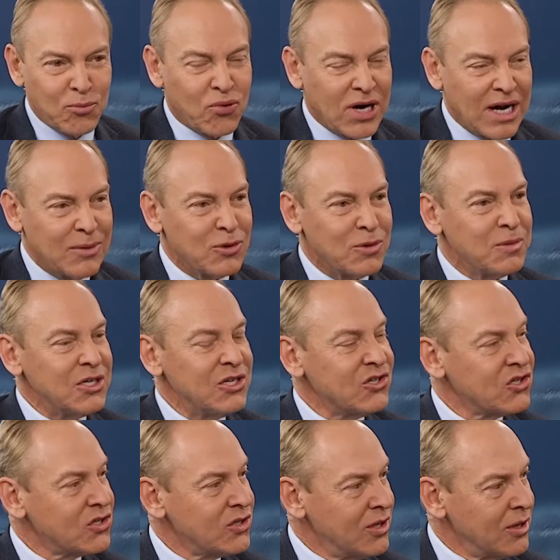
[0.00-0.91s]
probably
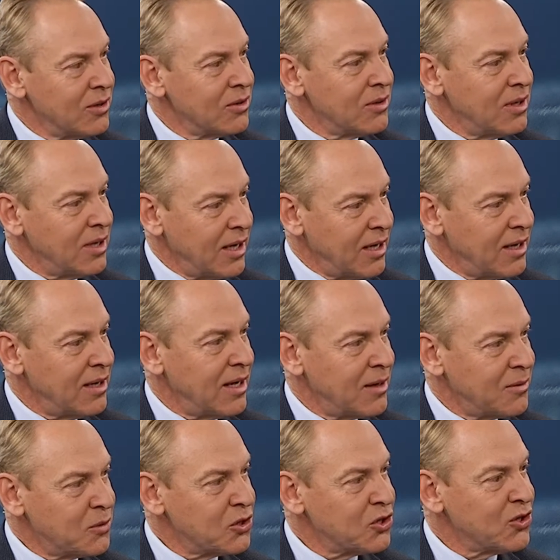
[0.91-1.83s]

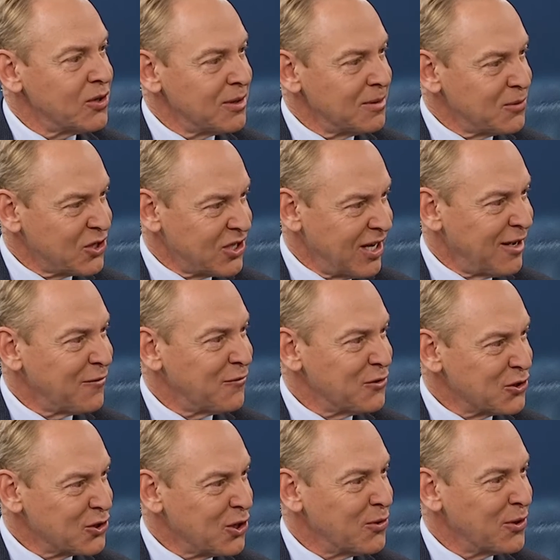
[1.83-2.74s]
Edward Snowden himself
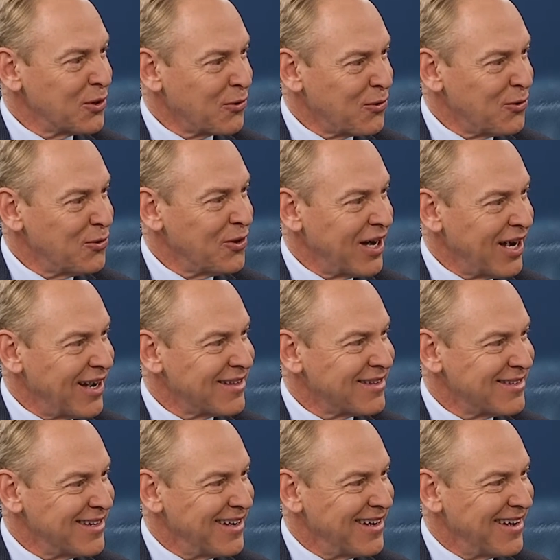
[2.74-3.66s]
is going through
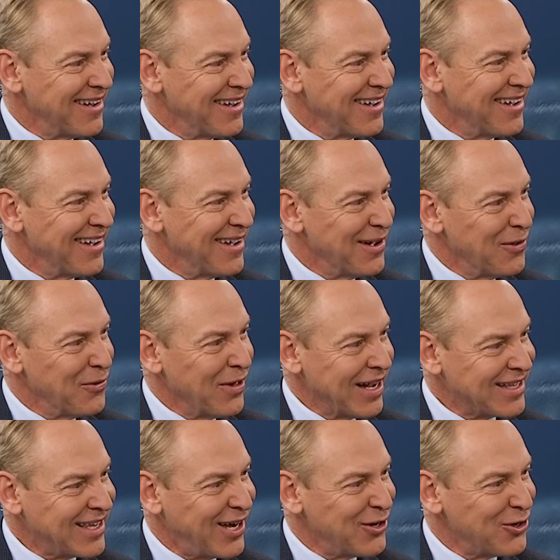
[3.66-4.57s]

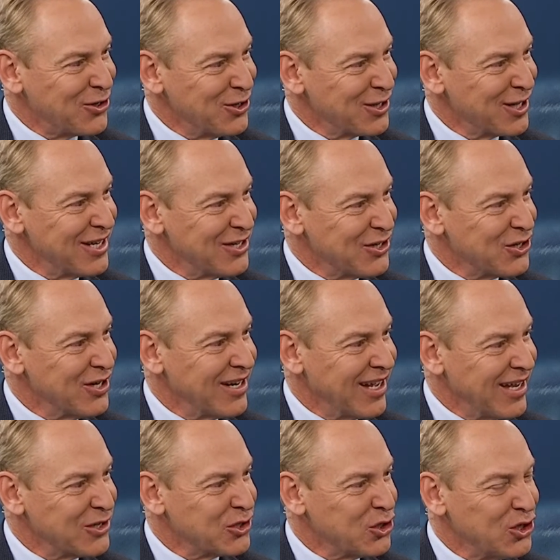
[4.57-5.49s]
that calculation
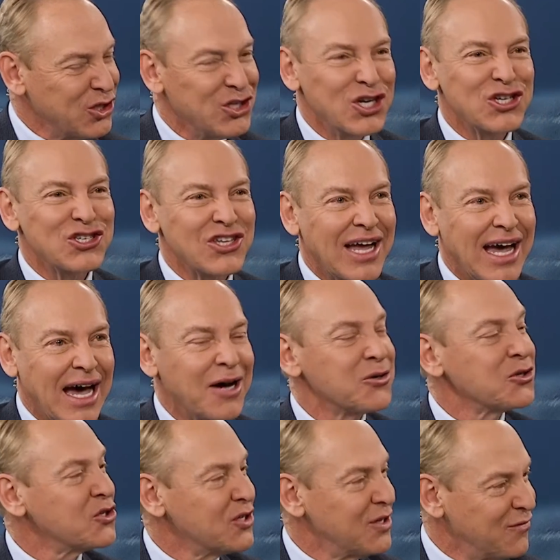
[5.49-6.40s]
as to just how
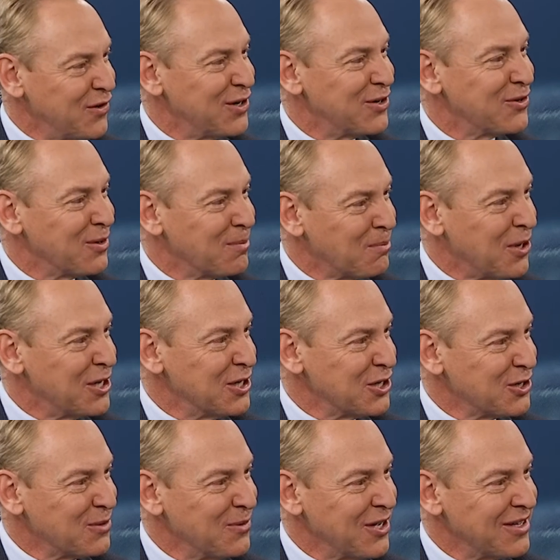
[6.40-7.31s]
severe the
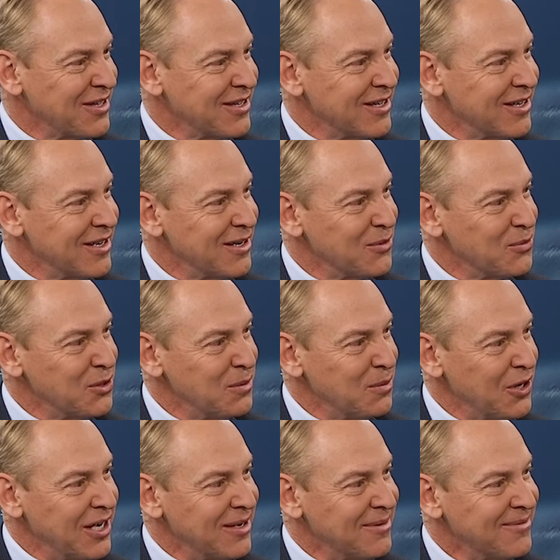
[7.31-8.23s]
punishment would
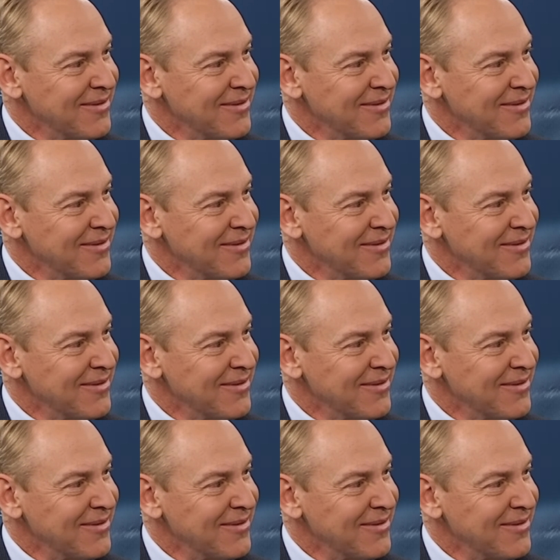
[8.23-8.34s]
be.